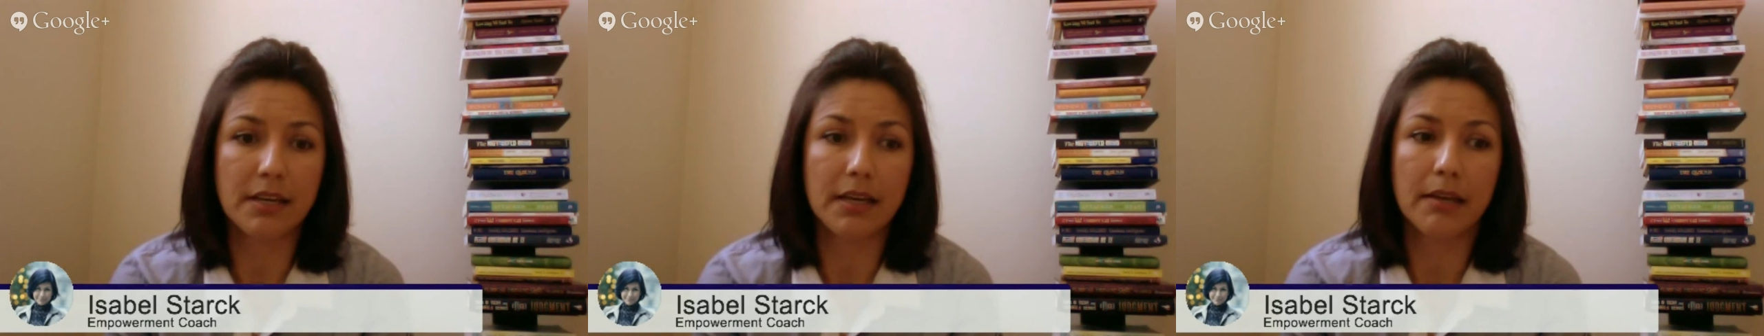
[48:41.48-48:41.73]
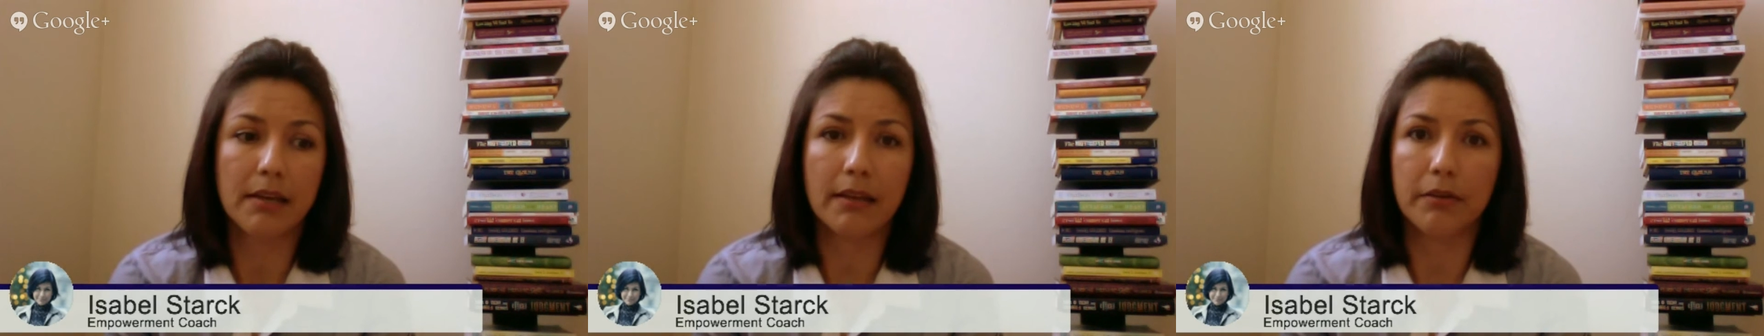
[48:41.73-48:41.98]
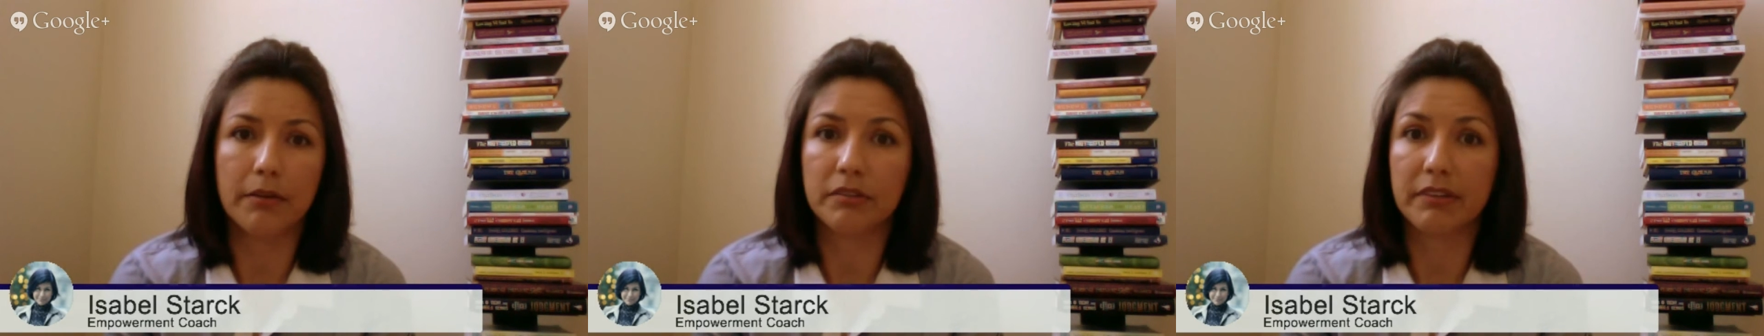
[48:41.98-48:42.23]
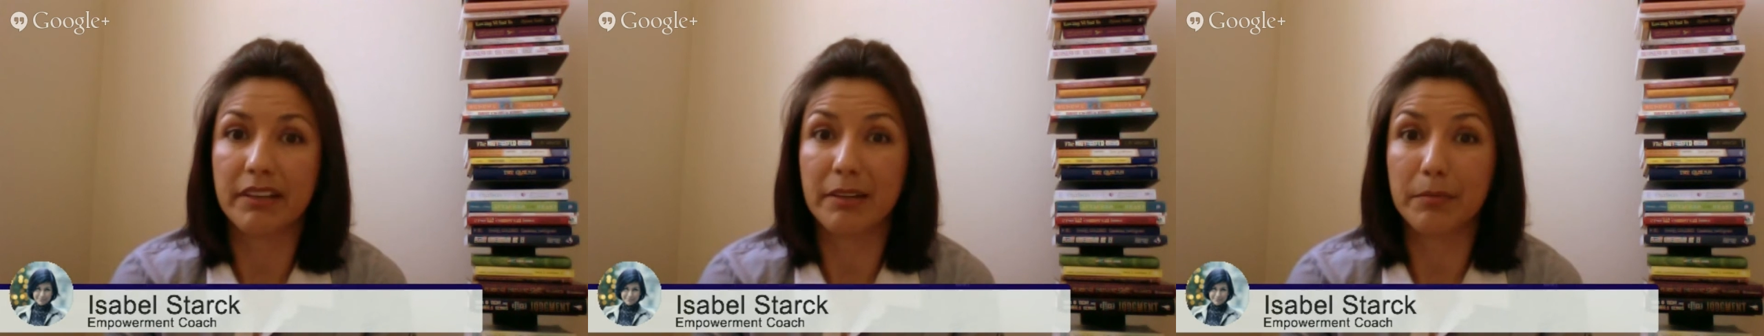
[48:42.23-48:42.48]
That was
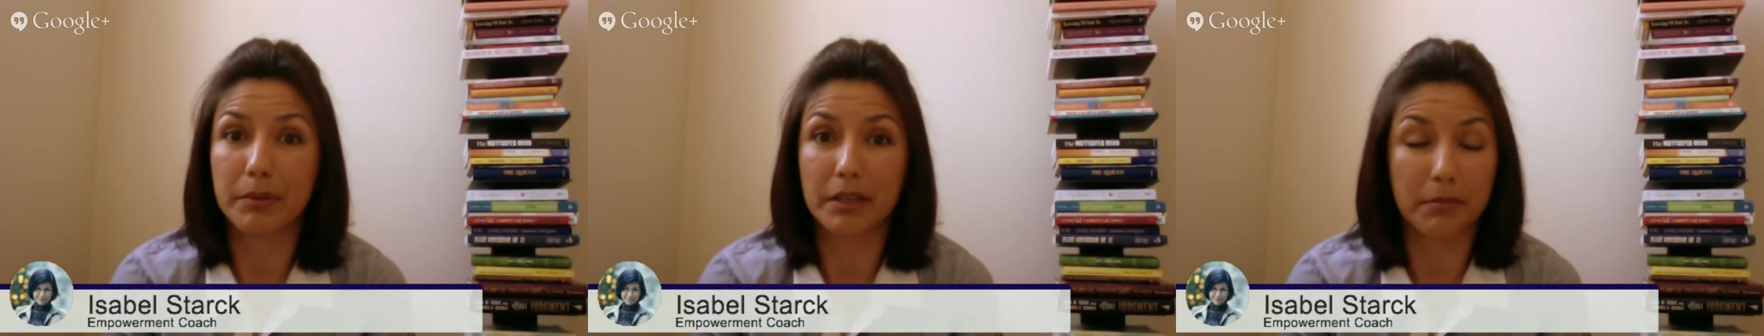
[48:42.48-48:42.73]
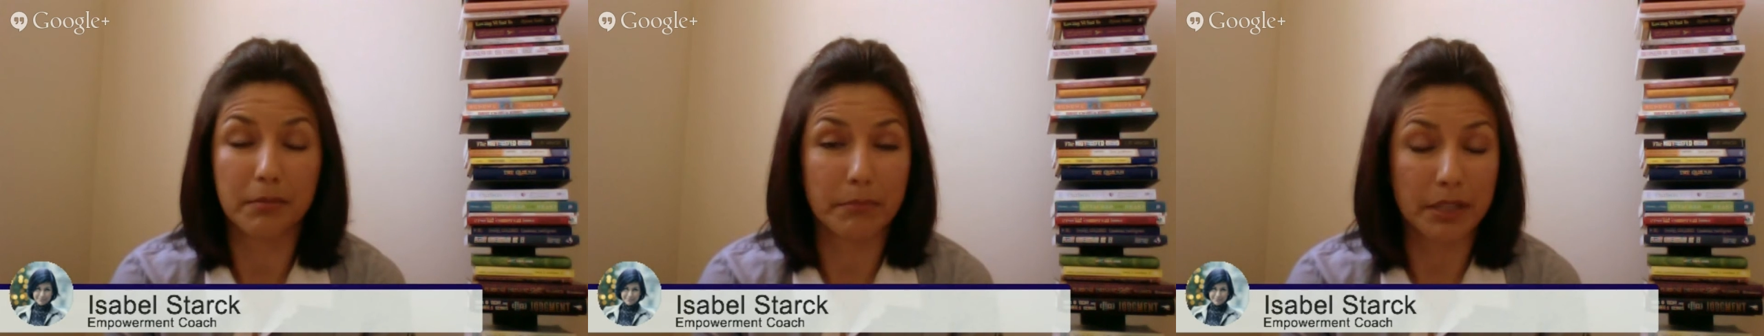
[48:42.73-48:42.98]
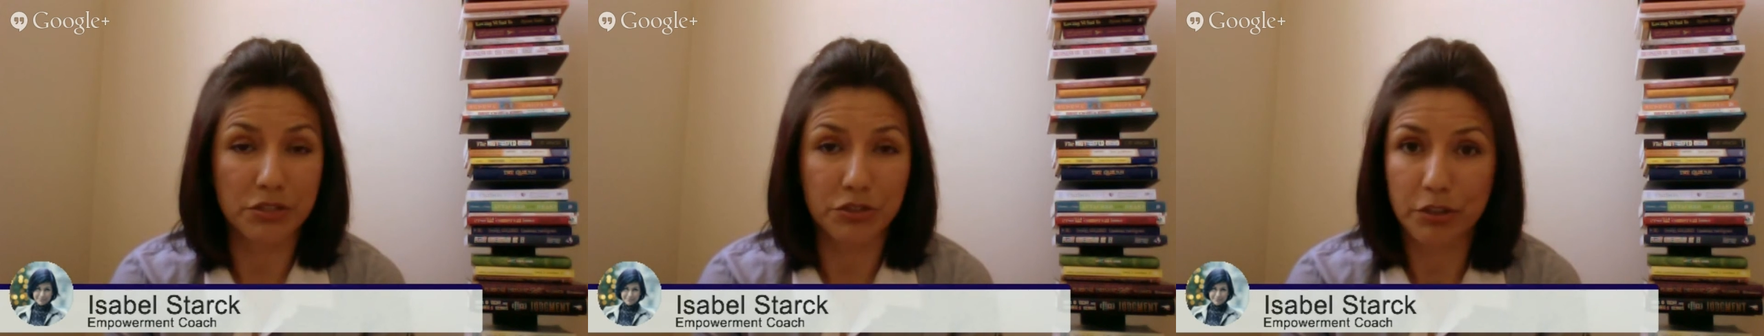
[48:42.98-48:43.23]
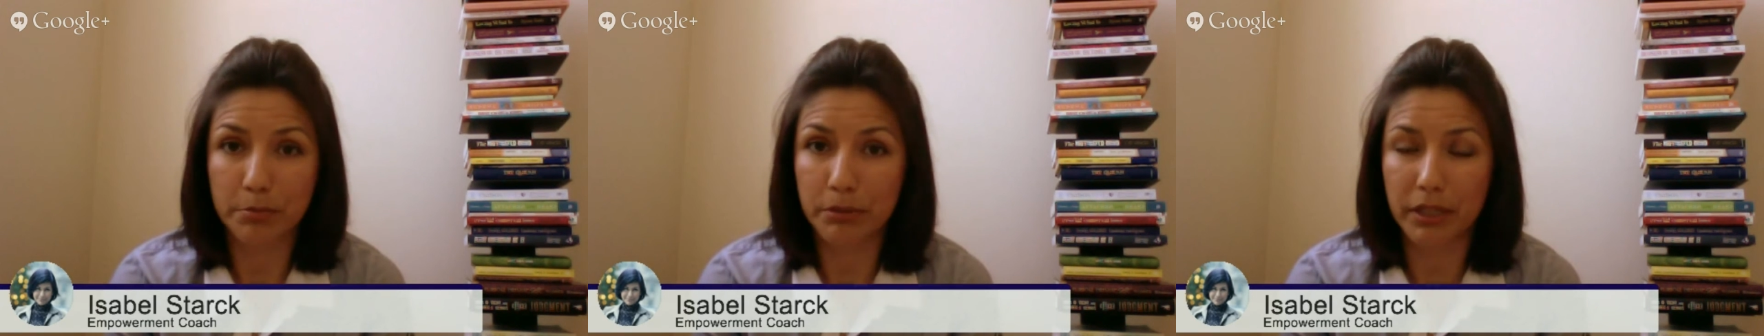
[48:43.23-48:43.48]
going to be, make sure
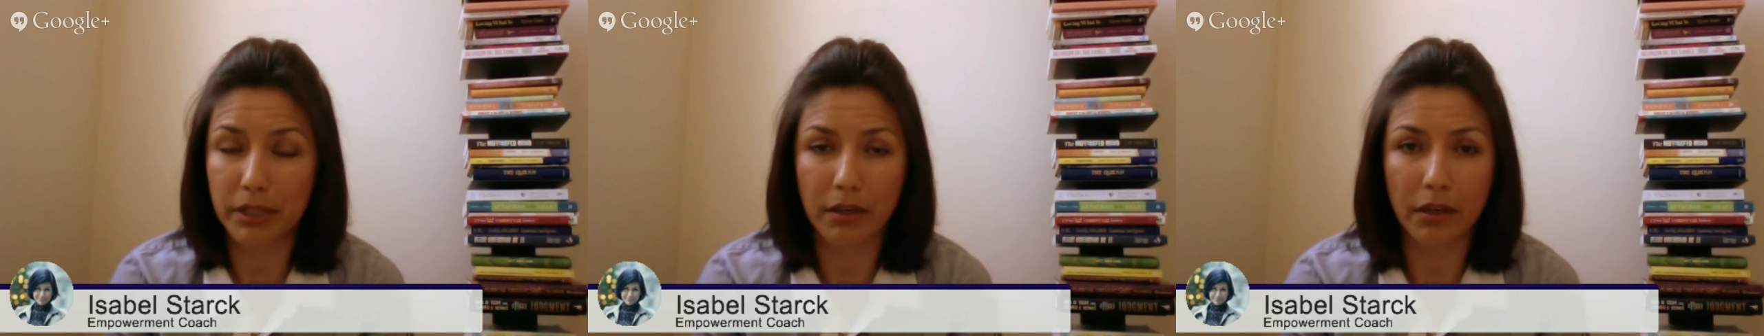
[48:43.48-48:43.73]
you put in